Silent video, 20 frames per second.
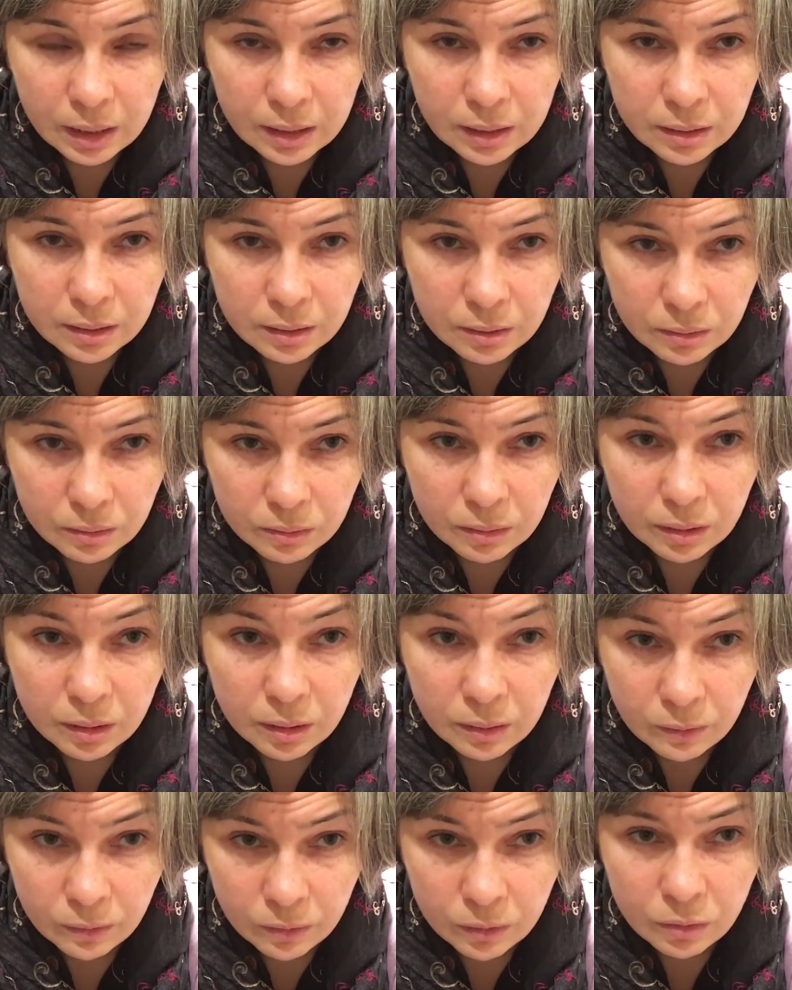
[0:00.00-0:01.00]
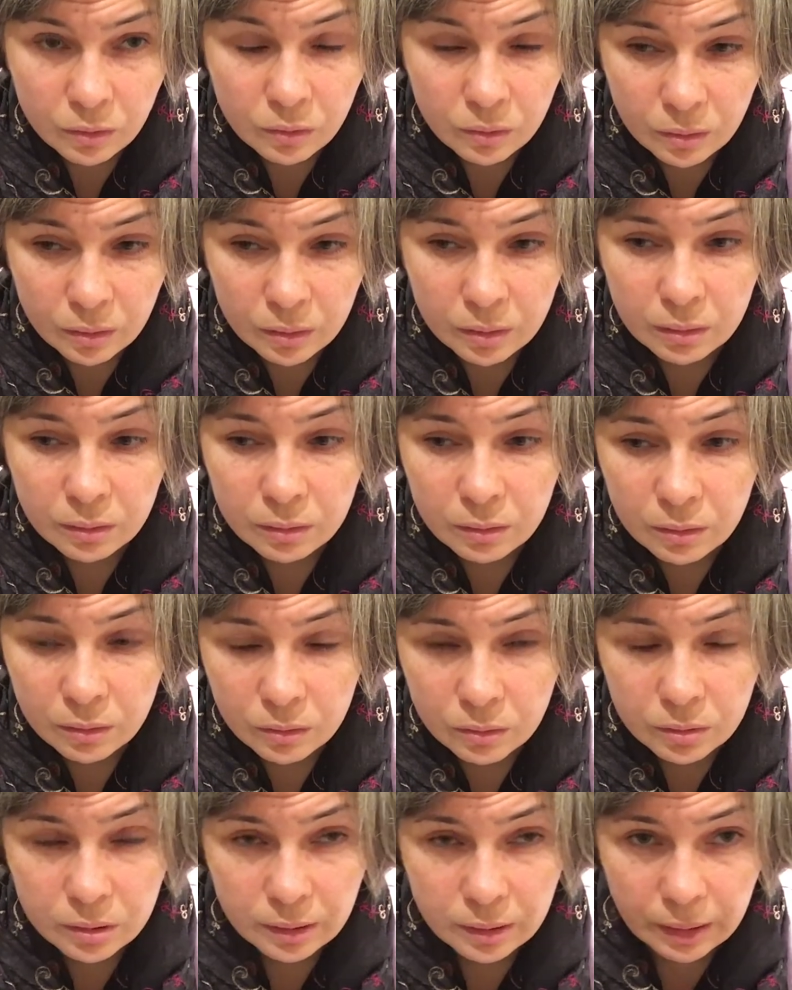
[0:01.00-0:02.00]
So if you're growing
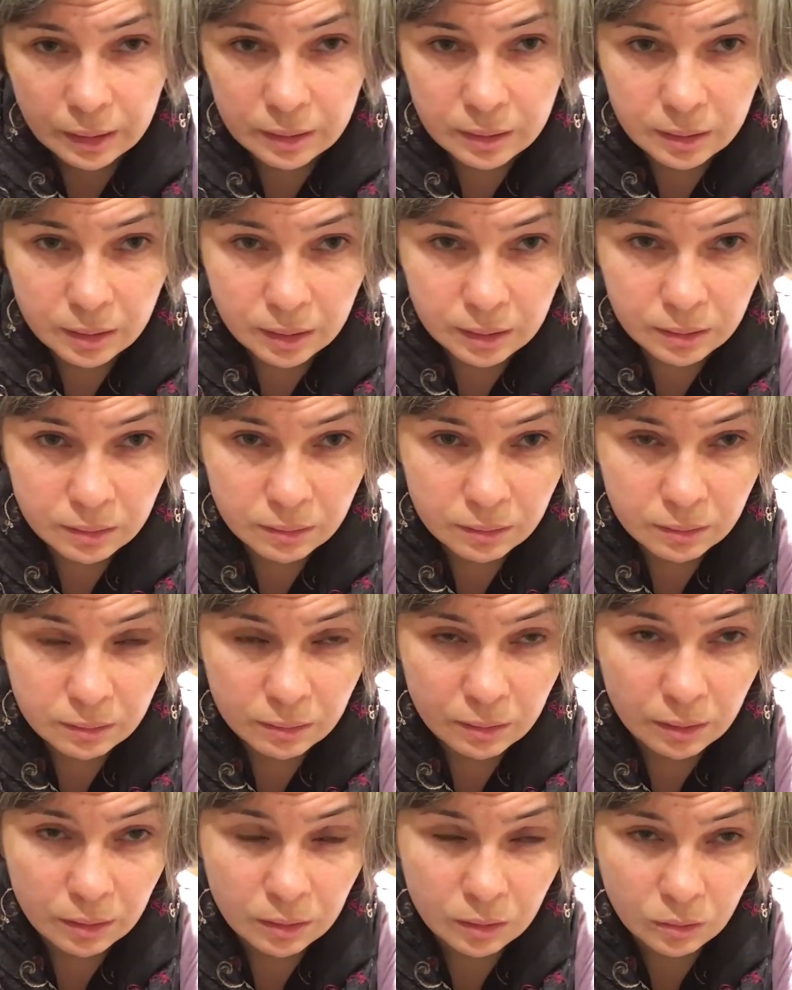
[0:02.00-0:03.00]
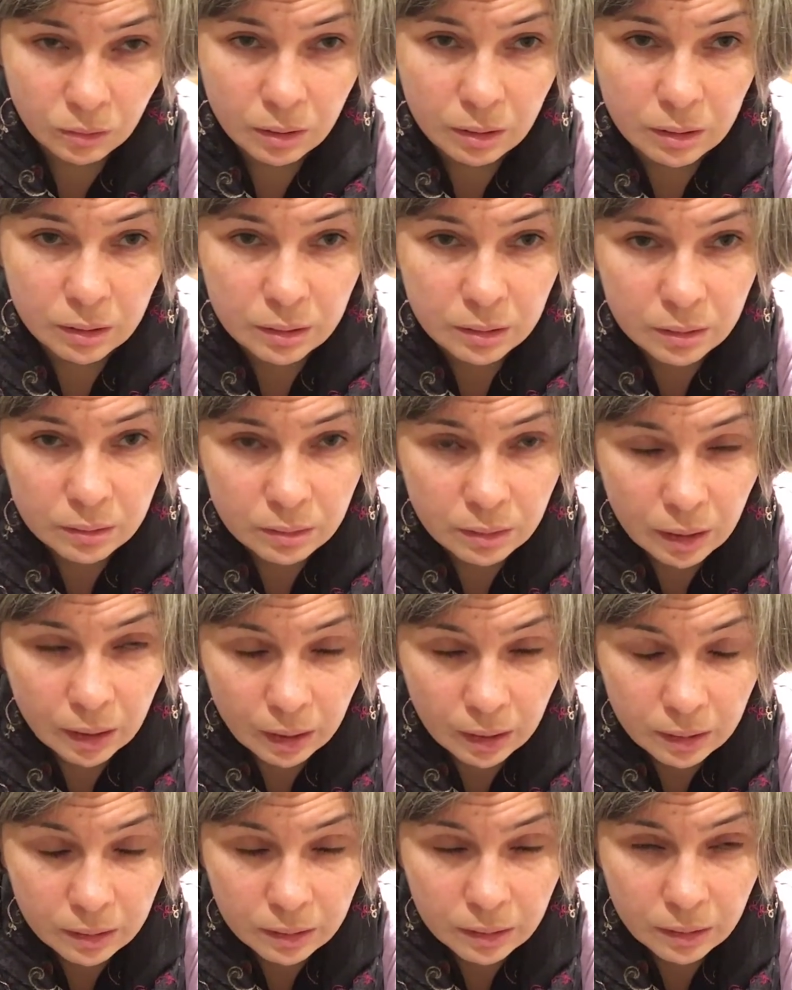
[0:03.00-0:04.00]
rose like that in your garden, I
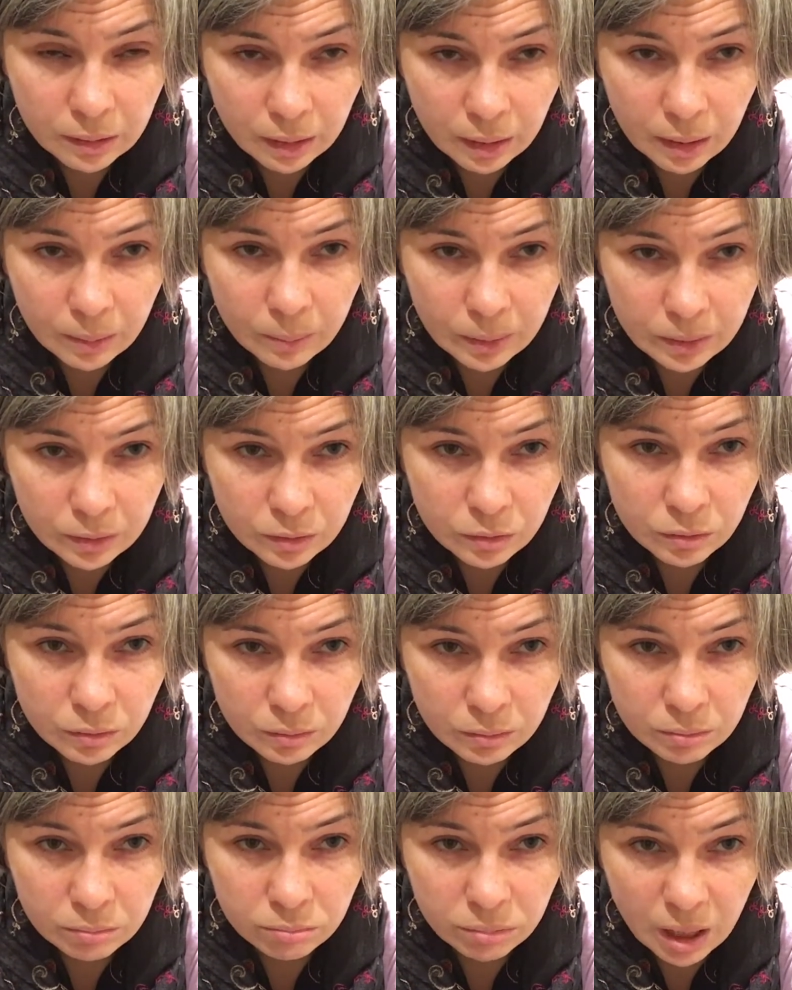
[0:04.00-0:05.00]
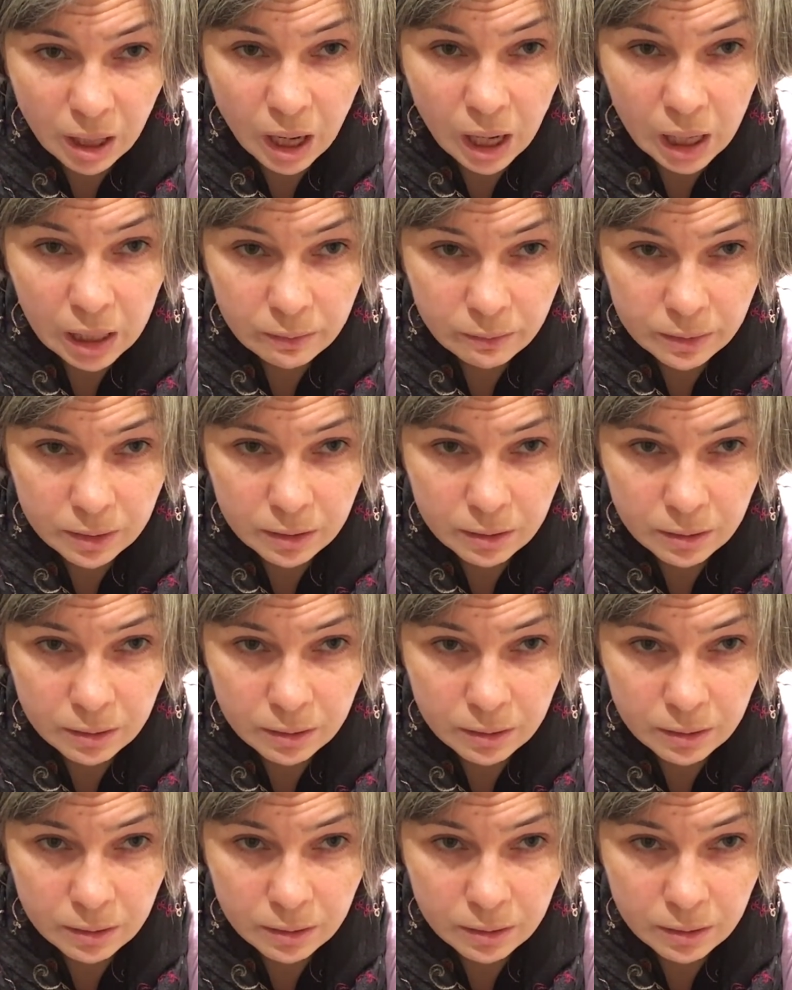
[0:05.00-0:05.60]
highly recommend you harvest